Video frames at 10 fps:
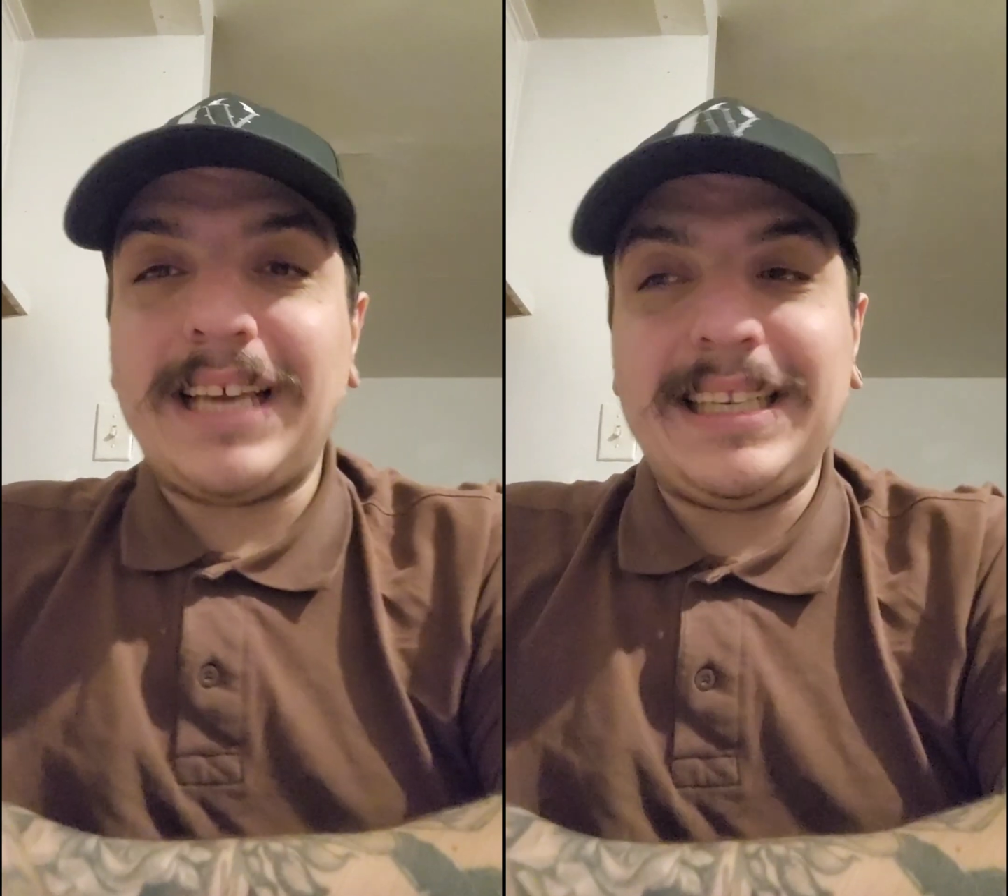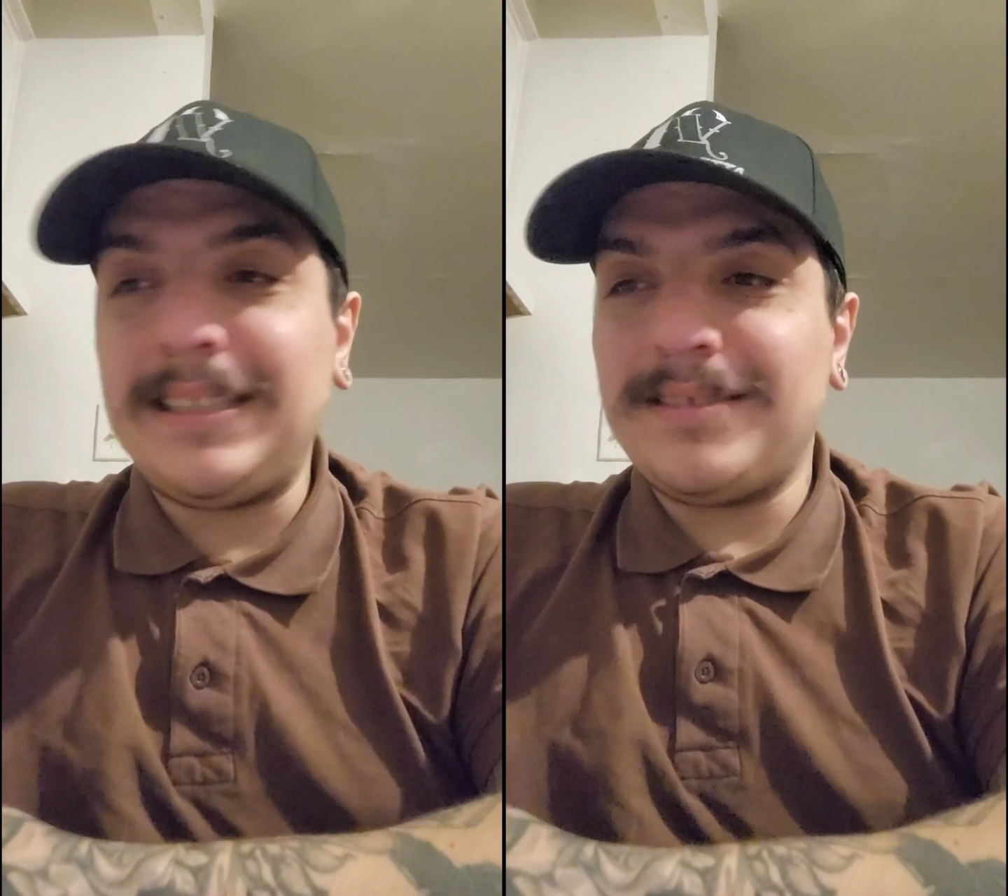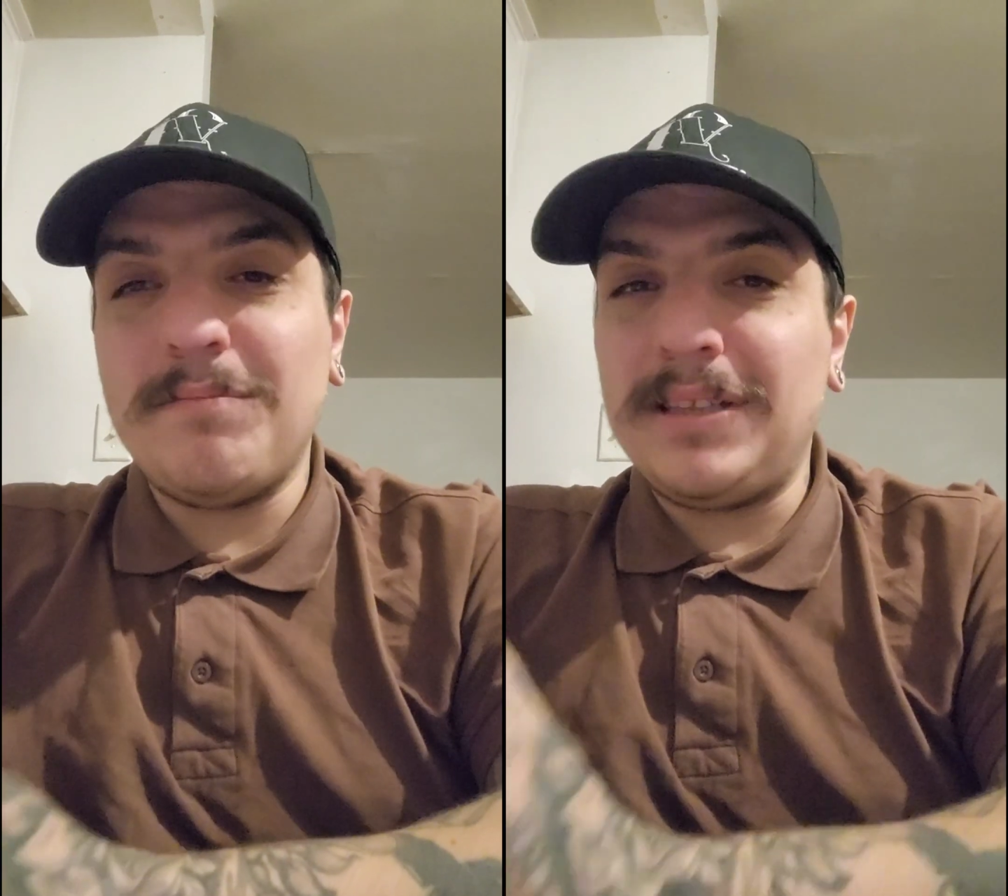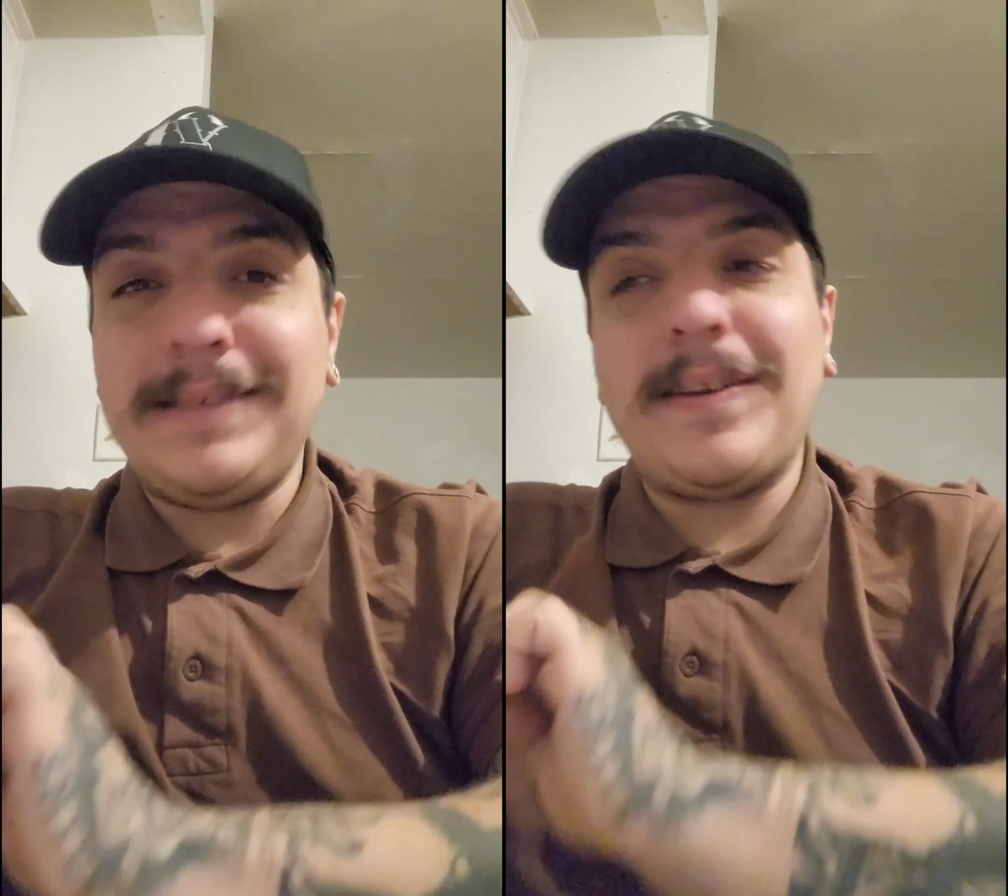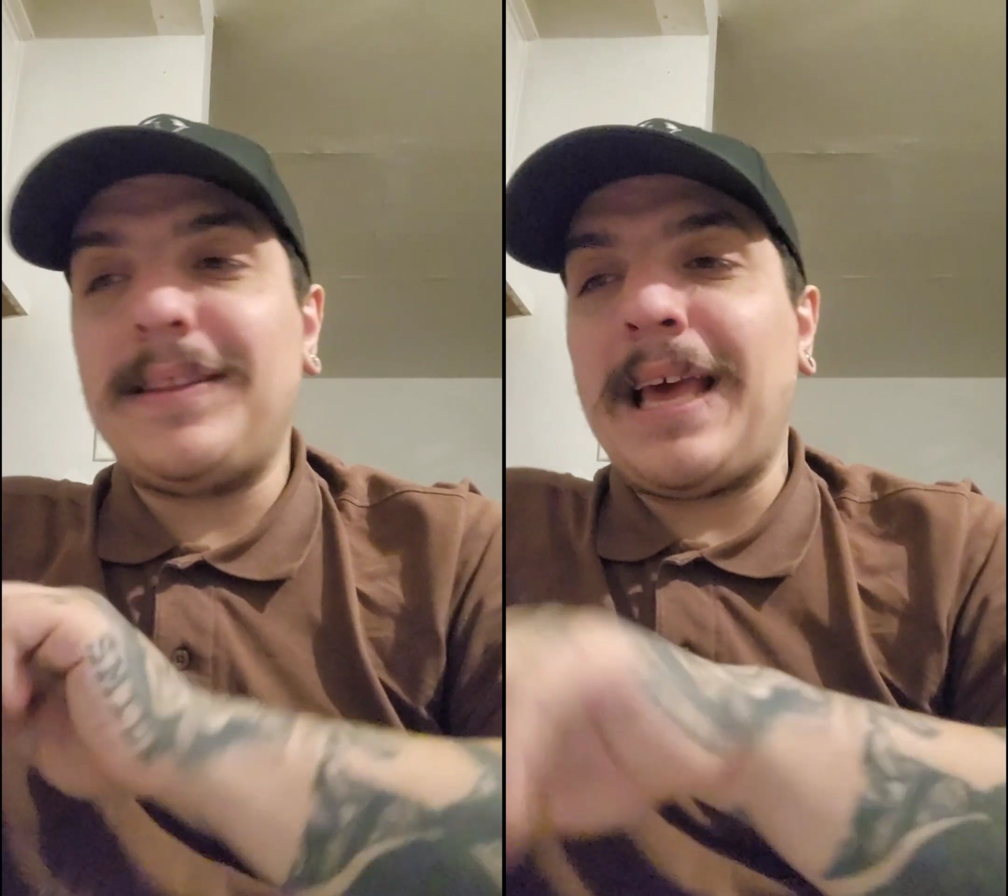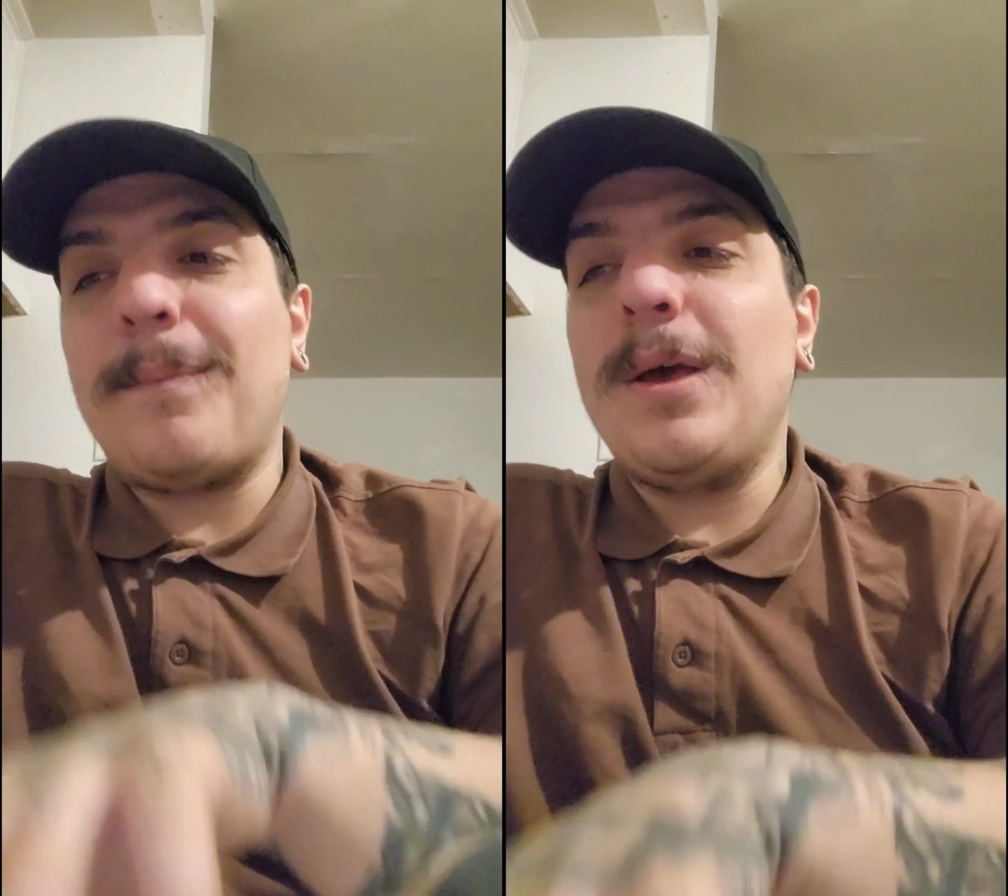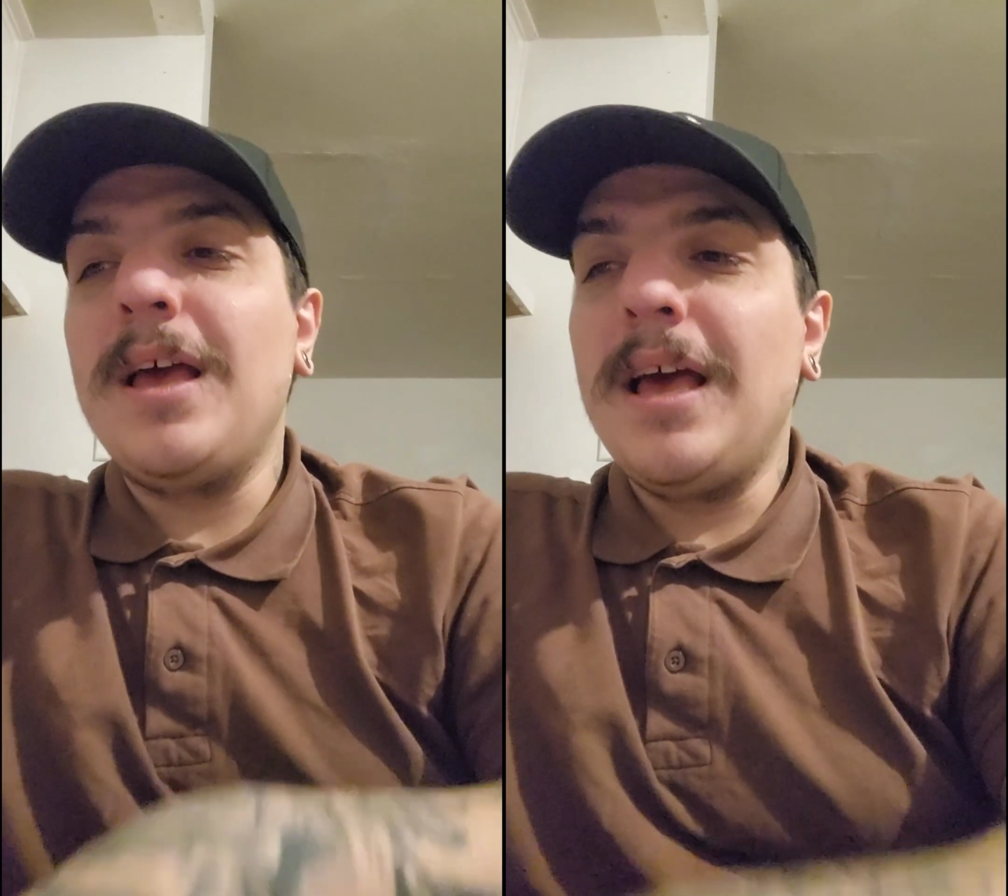Kenny doesn't believe in them.